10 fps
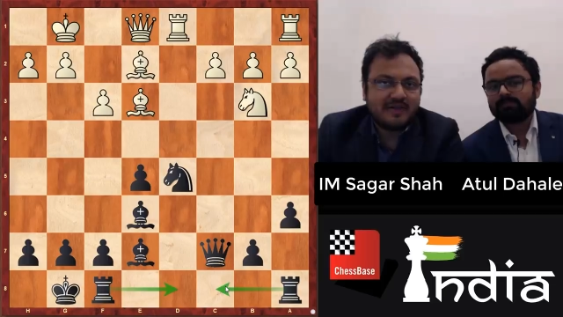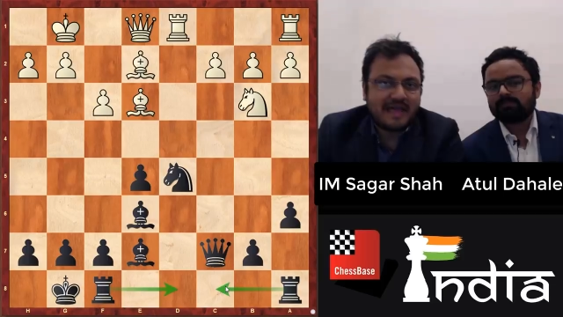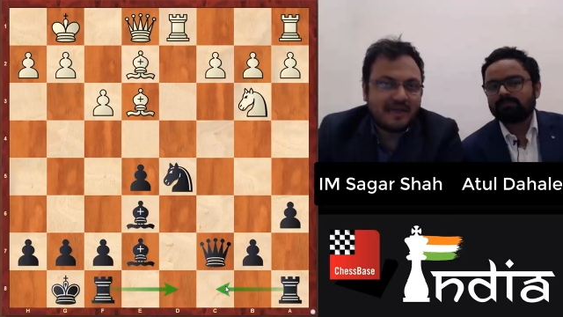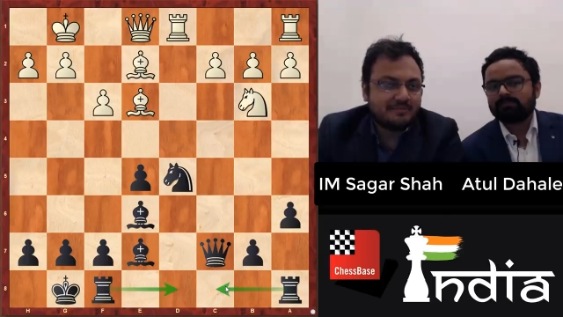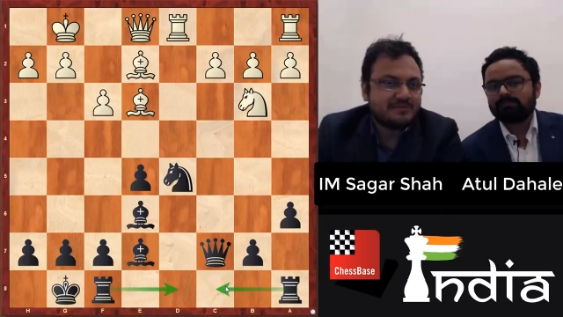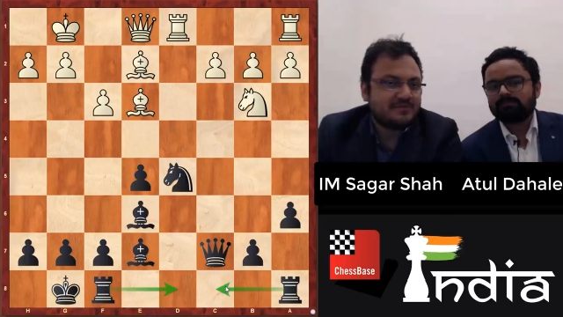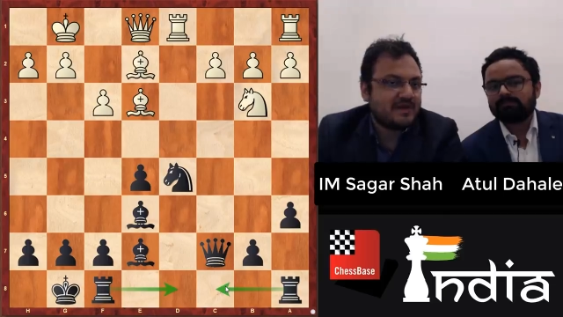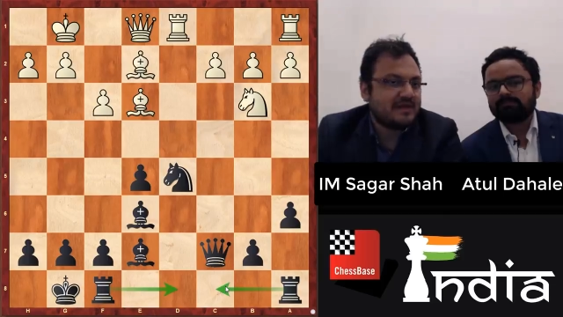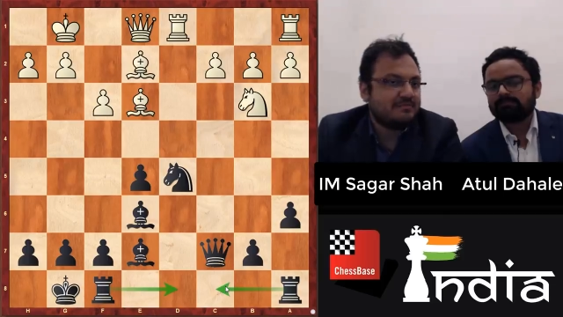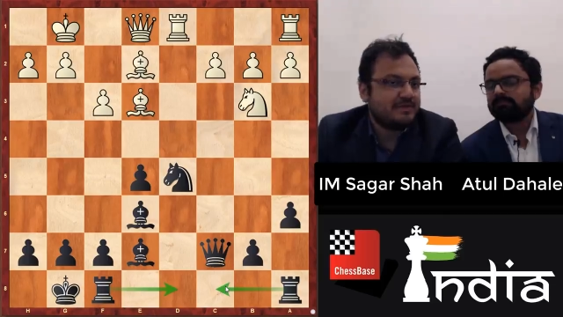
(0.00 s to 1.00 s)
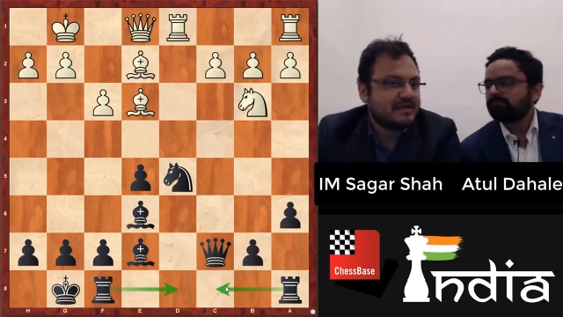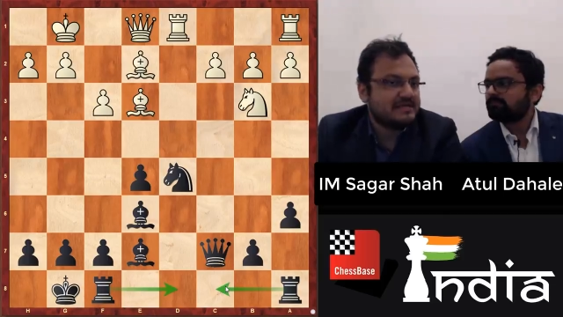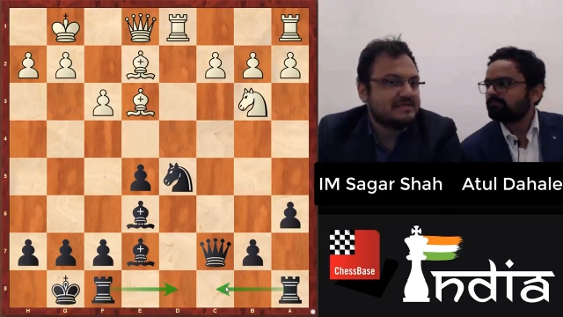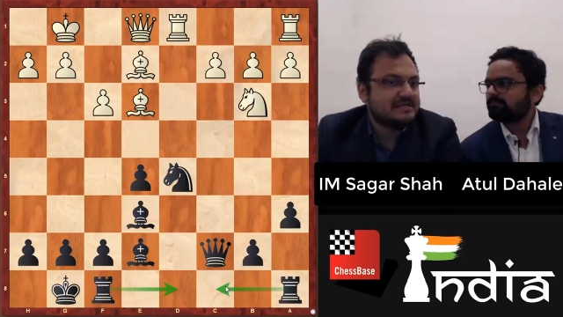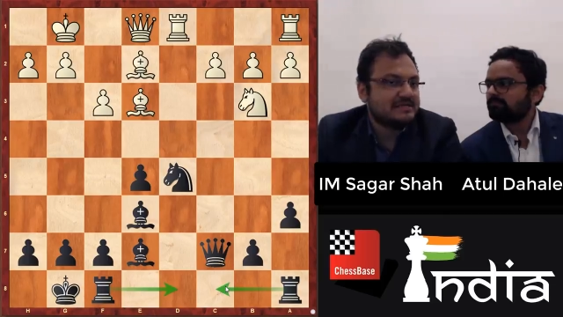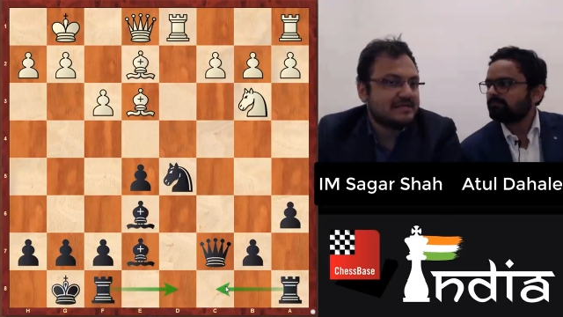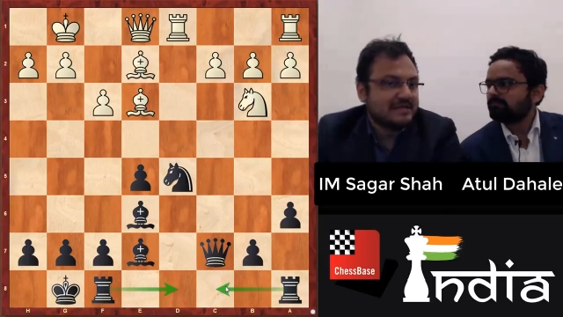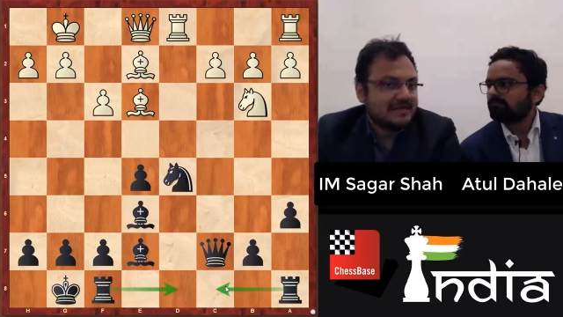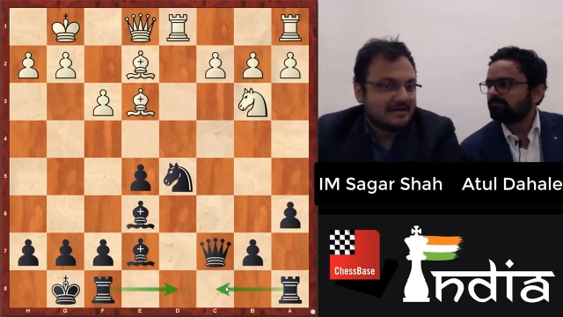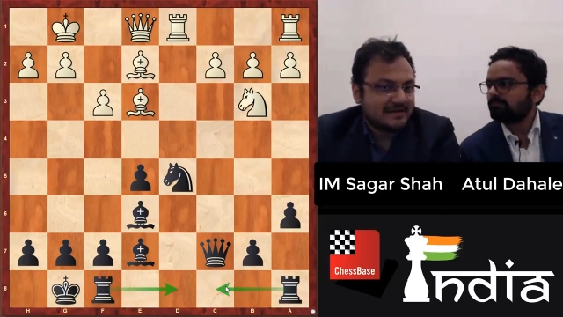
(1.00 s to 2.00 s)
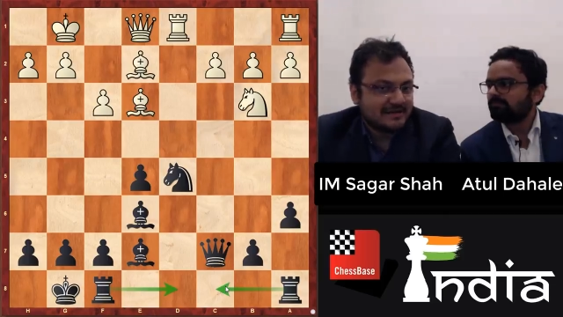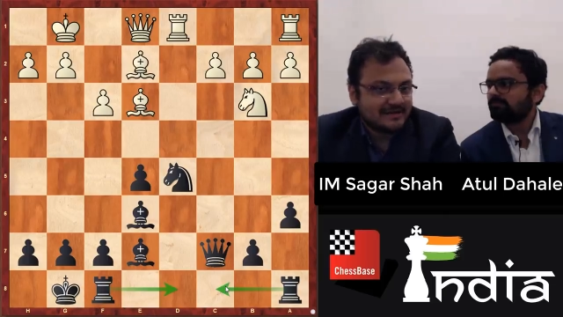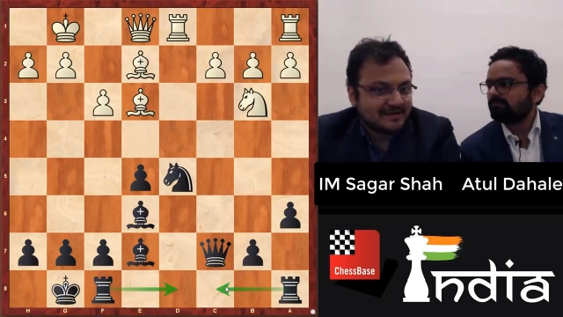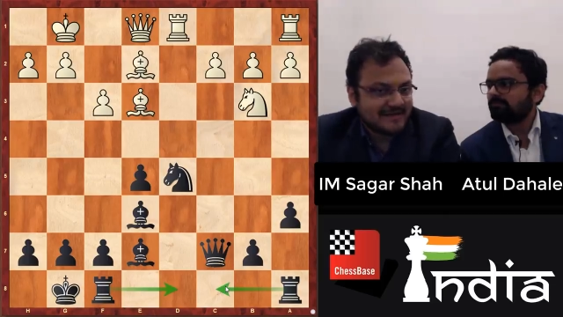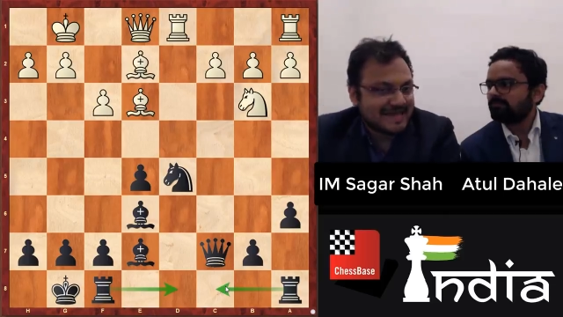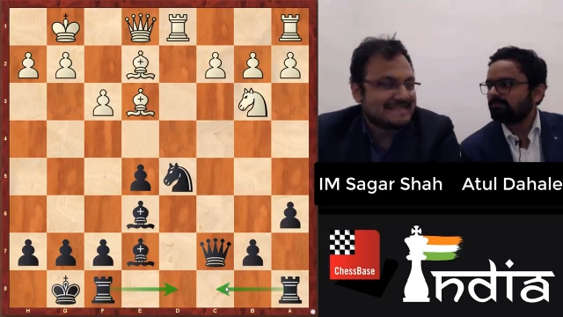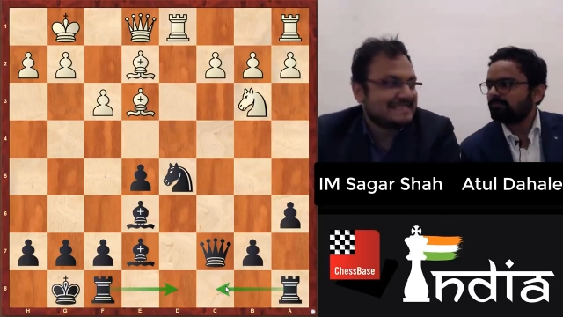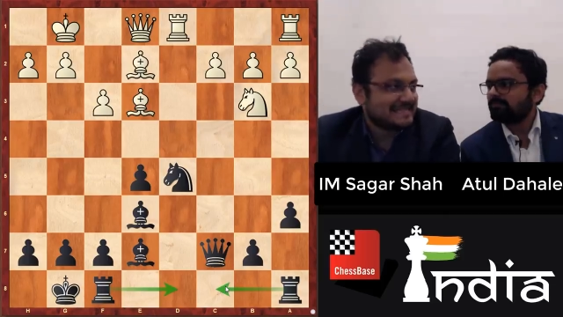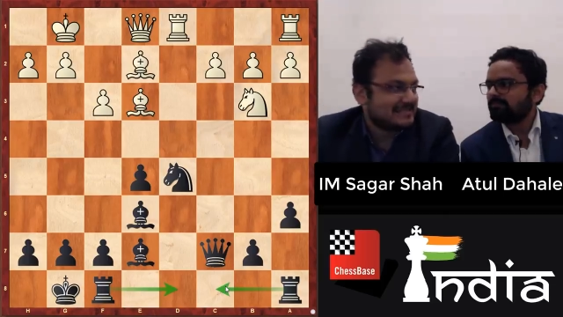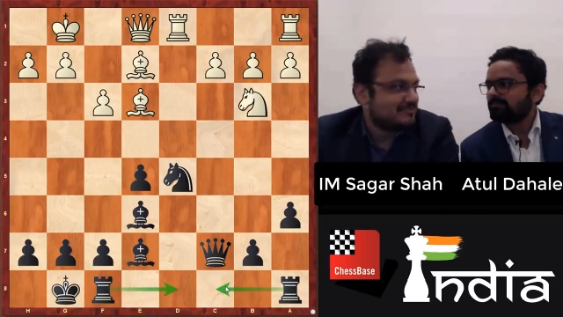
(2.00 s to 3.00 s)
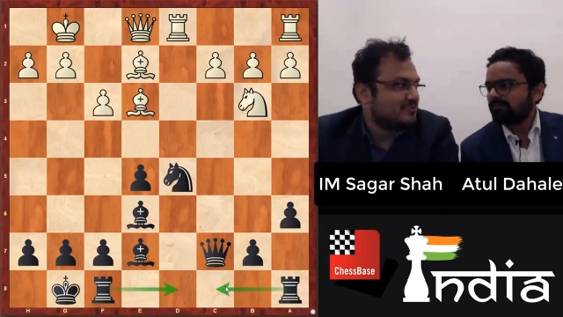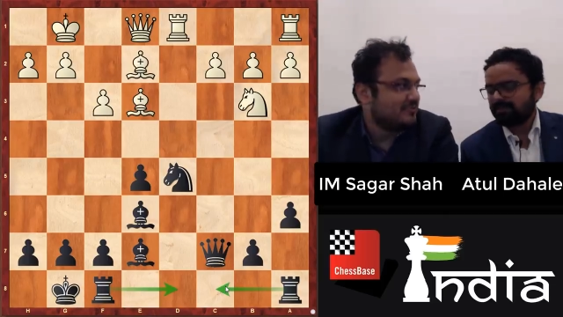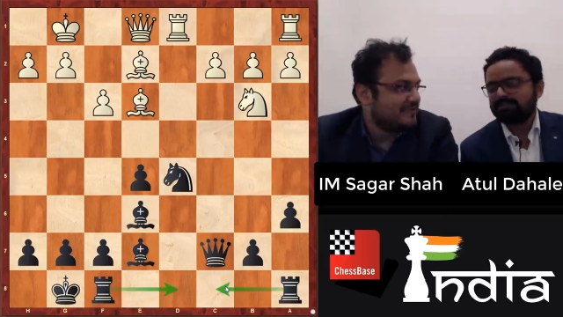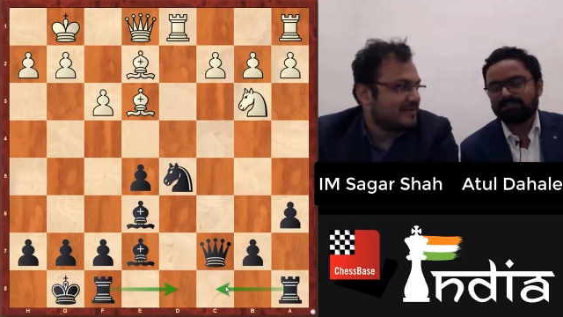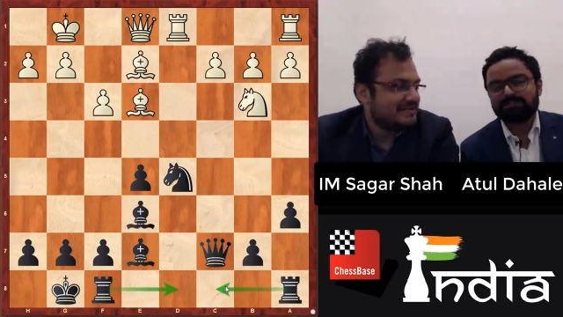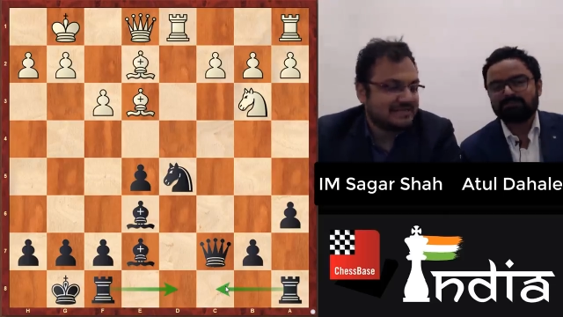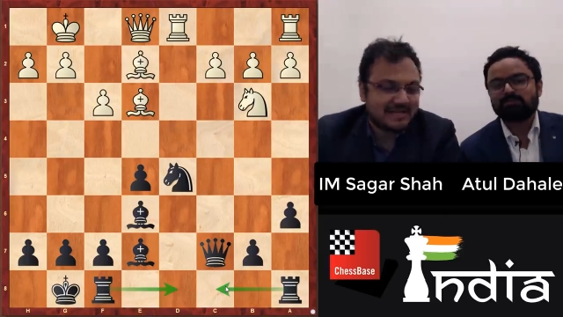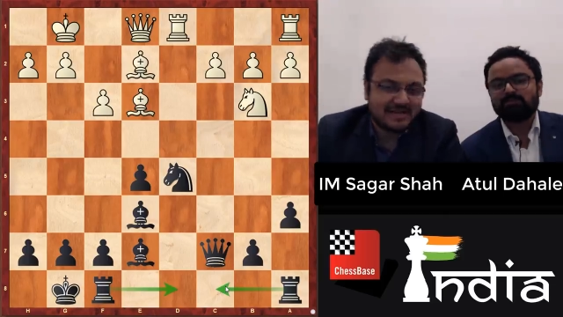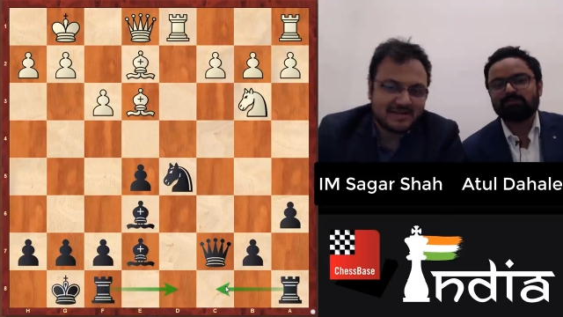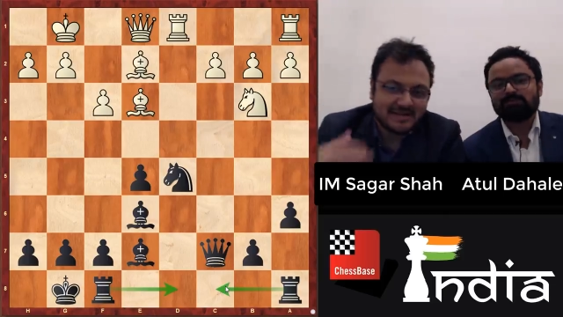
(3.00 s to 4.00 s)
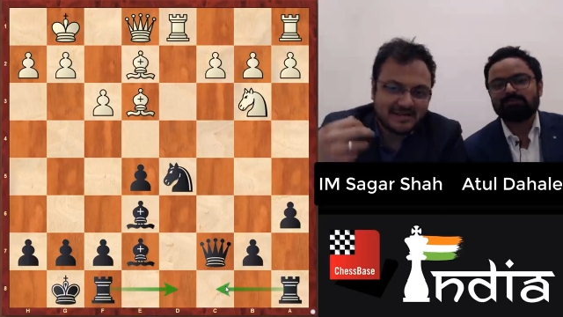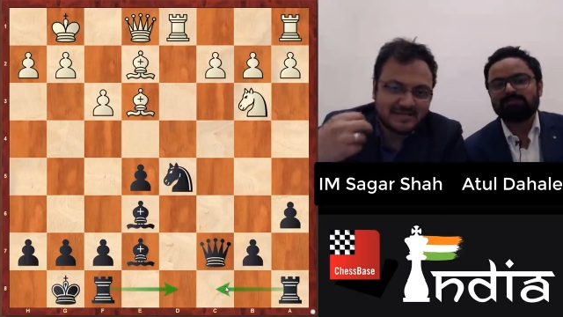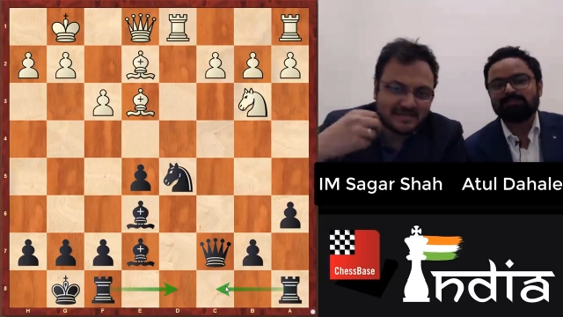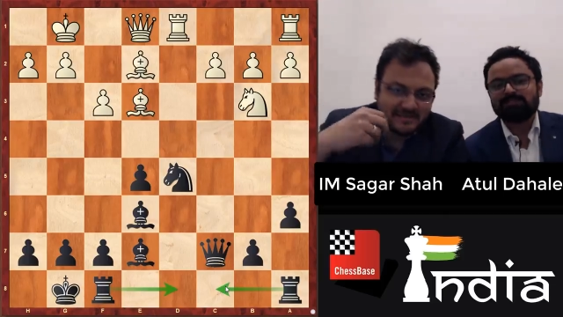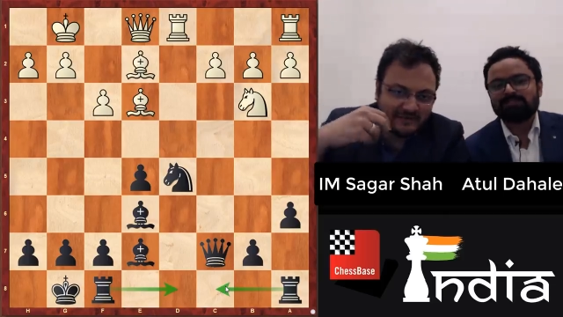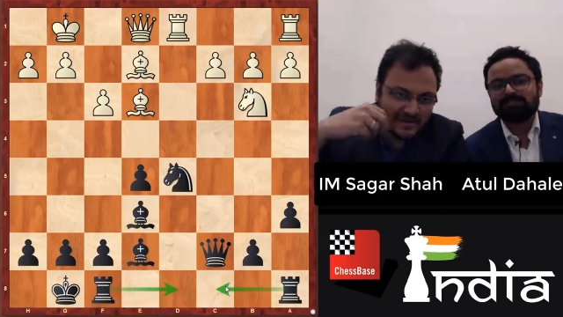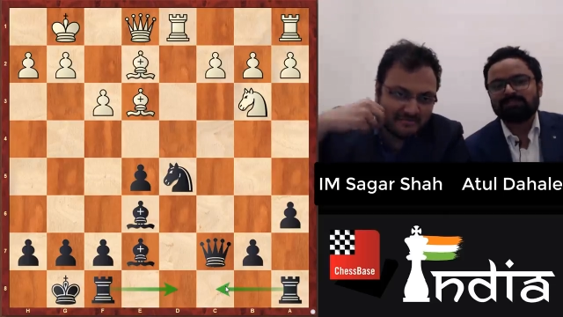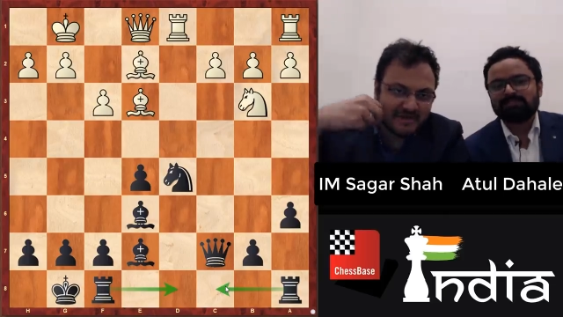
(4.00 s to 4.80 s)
Speaker 1: aims when he plays uh, a6 move, a6 yes, move. and he's when he